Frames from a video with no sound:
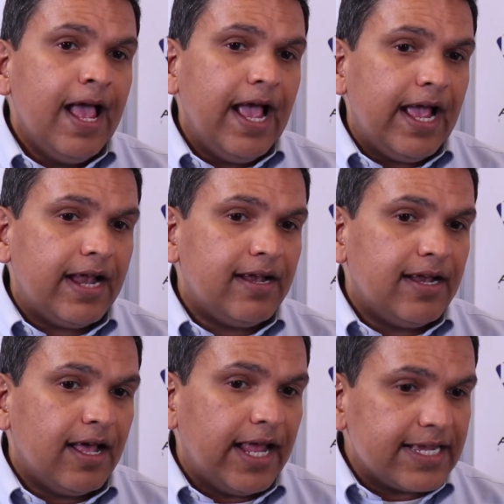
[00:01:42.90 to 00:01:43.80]
And
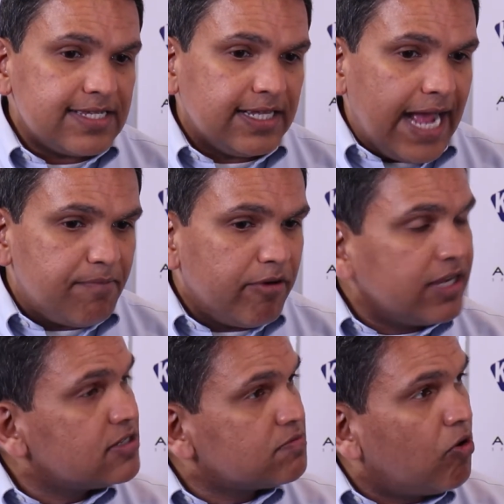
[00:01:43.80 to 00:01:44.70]
like I said, that
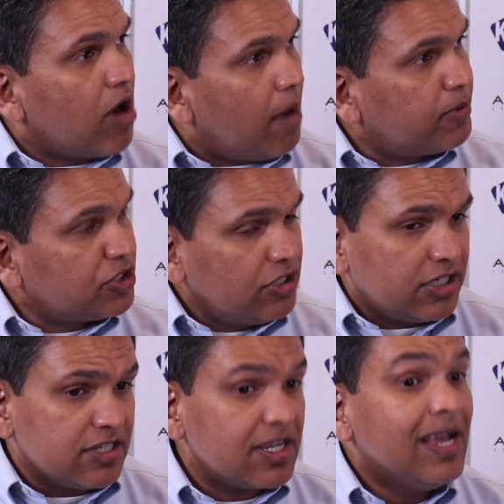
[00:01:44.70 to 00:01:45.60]
brings more
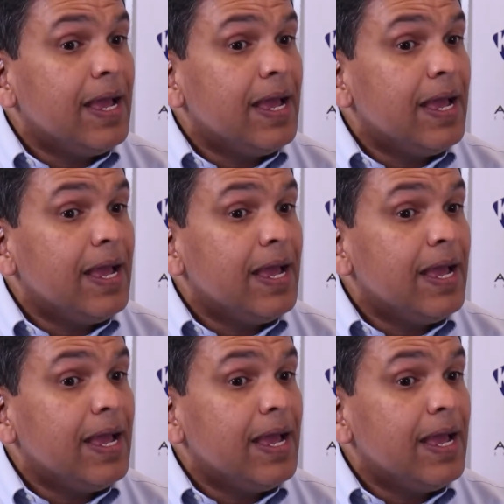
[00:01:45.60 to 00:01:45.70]
opportunities,